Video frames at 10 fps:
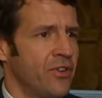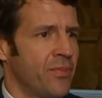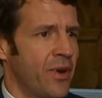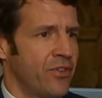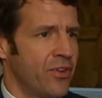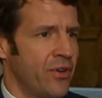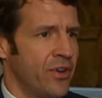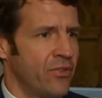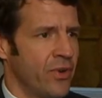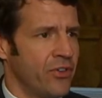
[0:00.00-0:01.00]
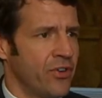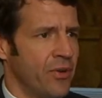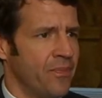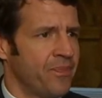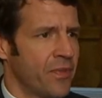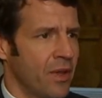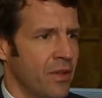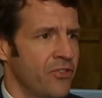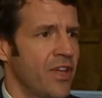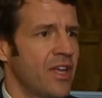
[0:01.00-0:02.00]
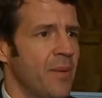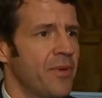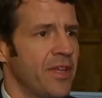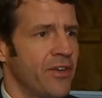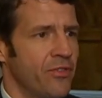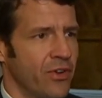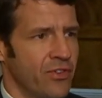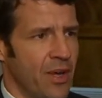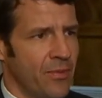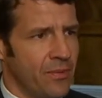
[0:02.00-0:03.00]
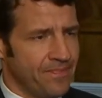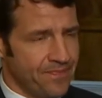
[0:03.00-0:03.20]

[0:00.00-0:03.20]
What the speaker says: to price-to-earnings ratio. Let's take Company A, for example.